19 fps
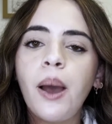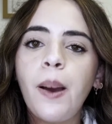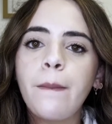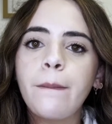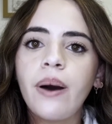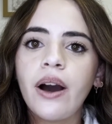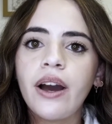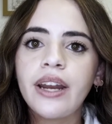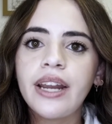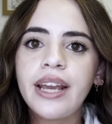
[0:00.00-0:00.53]

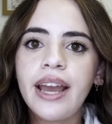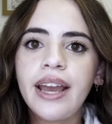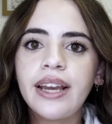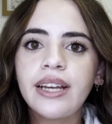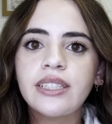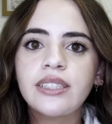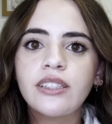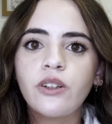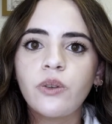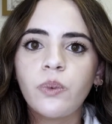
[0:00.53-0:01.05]
body
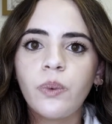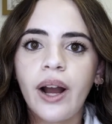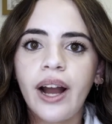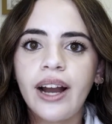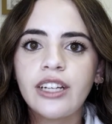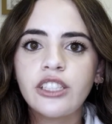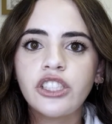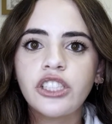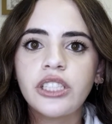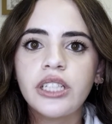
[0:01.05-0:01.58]
aches,
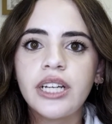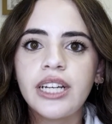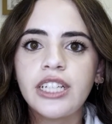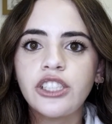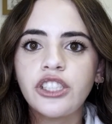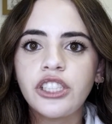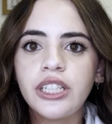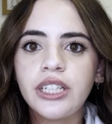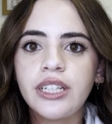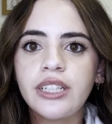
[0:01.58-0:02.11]
rash,
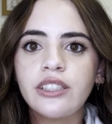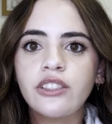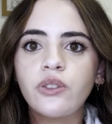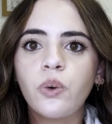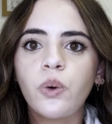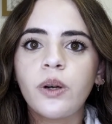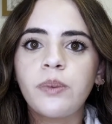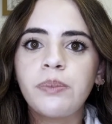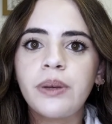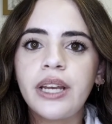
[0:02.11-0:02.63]
itchiness,
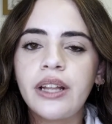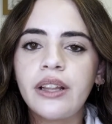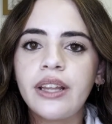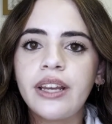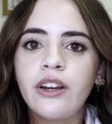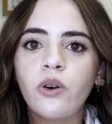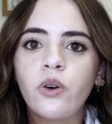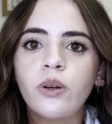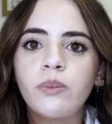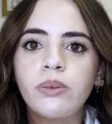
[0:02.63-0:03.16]
or peeling
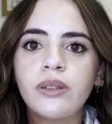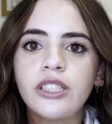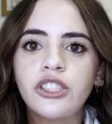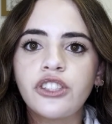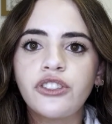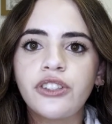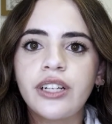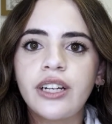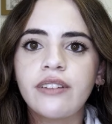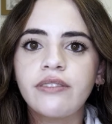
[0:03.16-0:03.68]
or
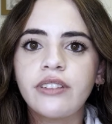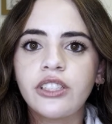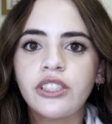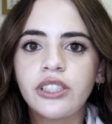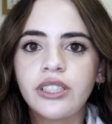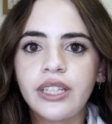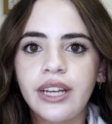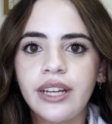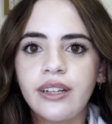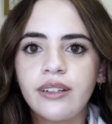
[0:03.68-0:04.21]
blistering of your
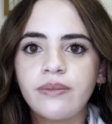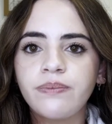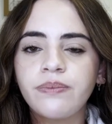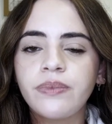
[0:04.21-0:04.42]
skin,